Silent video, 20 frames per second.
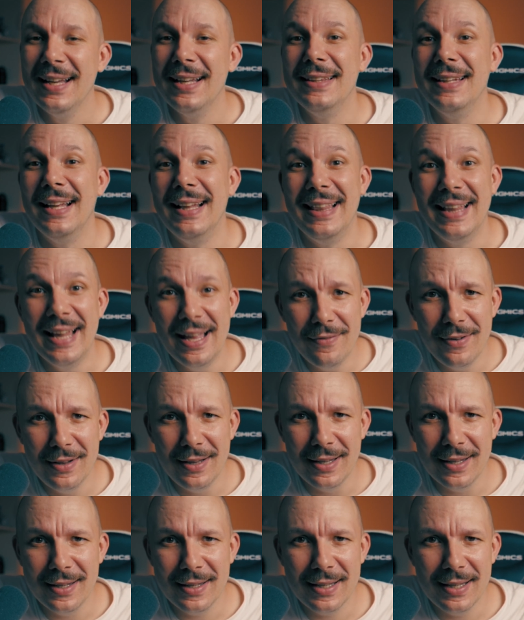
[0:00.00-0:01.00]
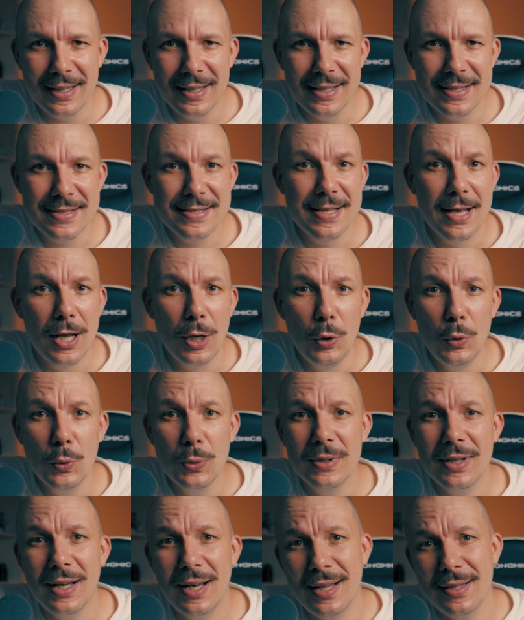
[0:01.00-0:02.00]
The leveling is
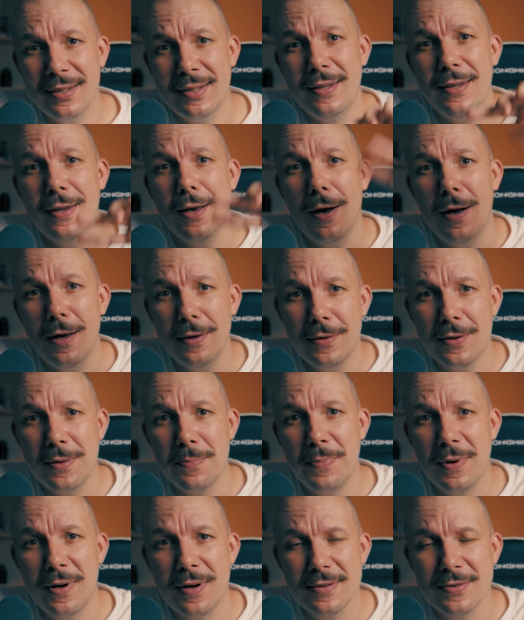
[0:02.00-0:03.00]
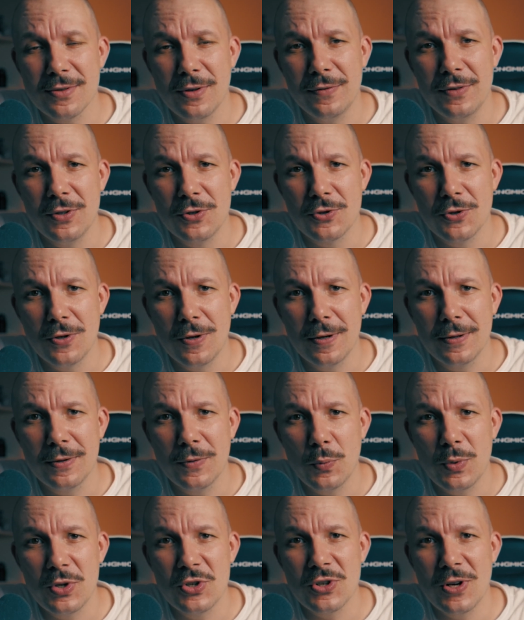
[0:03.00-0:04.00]
look at the other parts of the
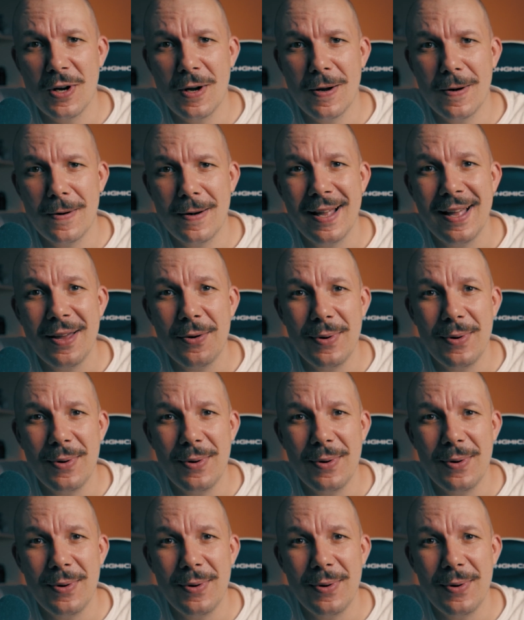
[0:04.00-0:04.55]
chart which are